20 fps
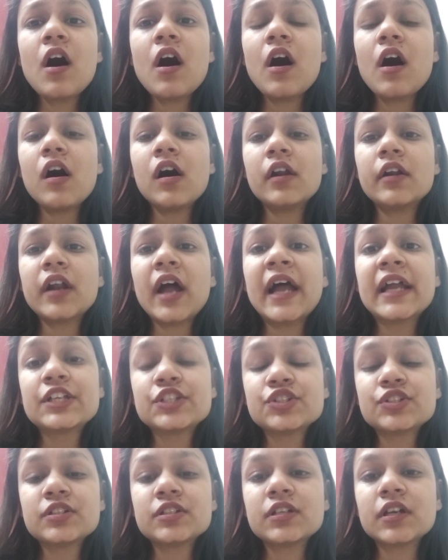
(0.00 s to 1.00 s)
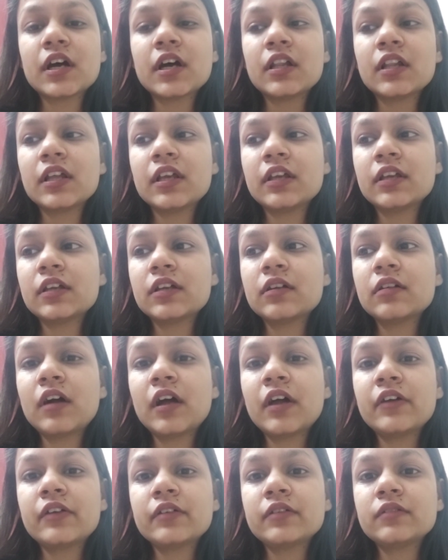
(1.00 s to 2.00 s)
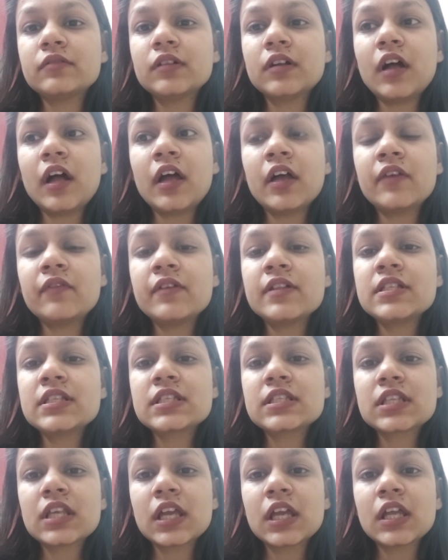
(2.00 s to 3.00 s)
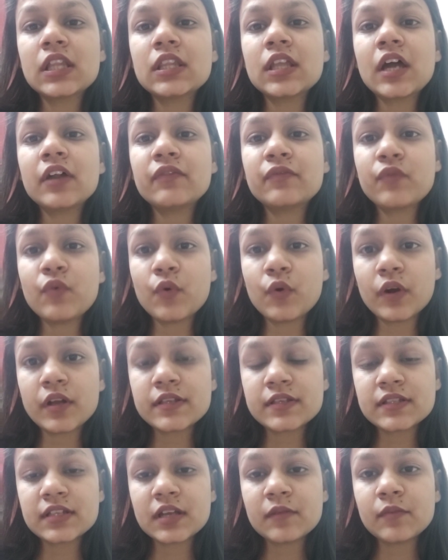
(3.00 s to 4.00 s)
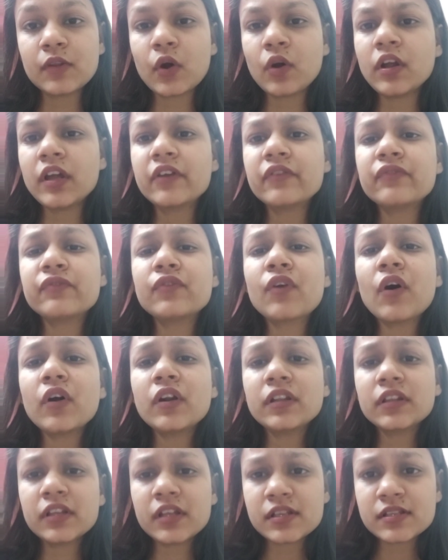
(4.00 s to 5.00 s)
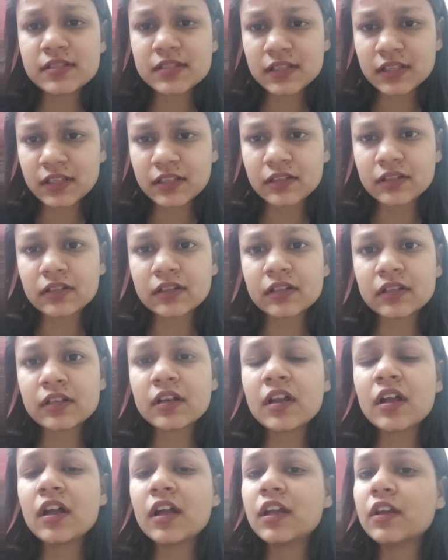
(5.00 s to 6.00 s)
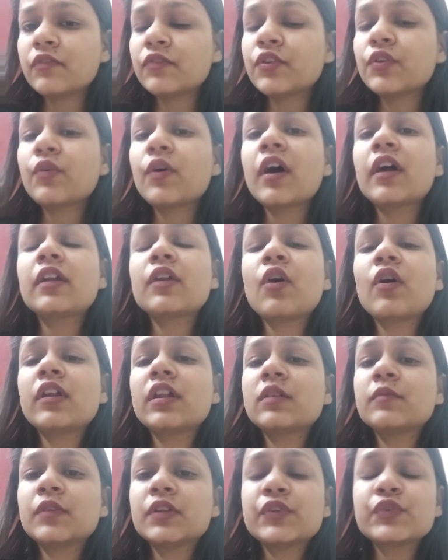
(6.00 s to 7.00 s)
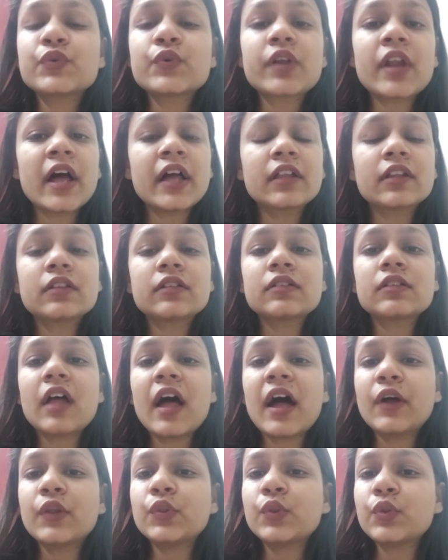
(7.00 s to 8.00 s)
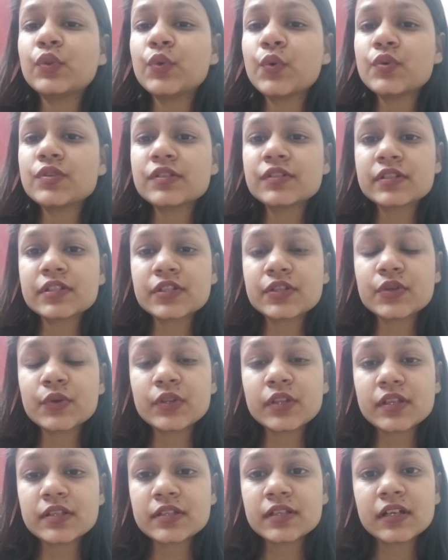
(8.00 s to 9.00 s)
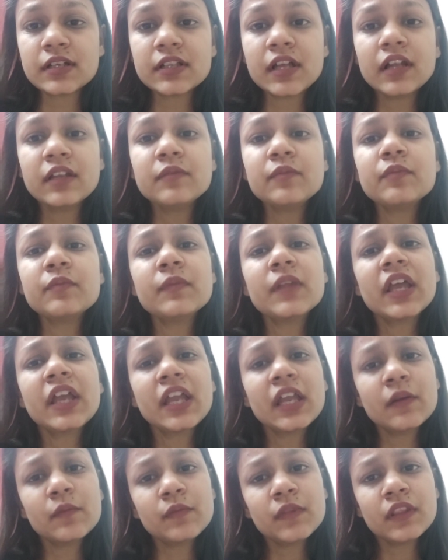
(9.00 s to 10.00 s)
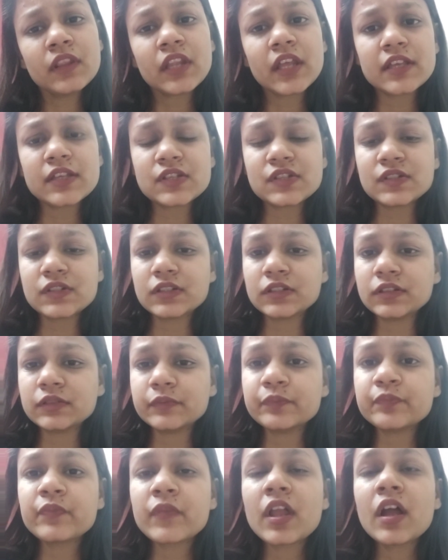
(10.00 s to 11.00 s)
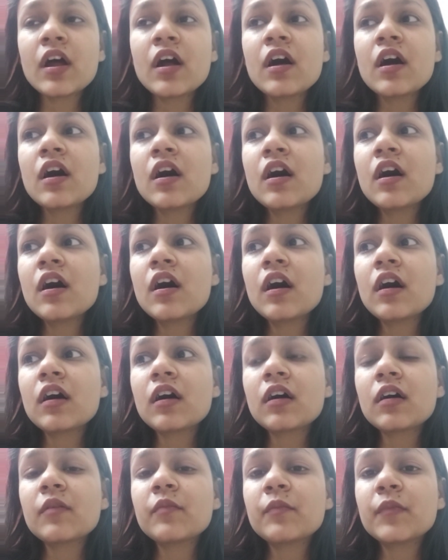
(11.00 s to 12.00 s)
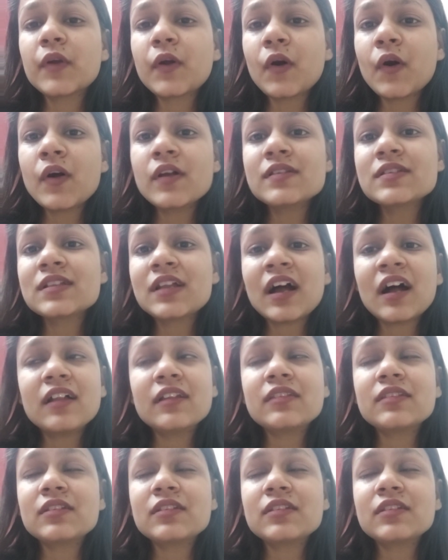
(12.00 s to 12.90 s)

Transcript: or IGTR, like I will say that focus them, not if not this year, if you are not able to get that those institute this year, then in next year. Because yeah,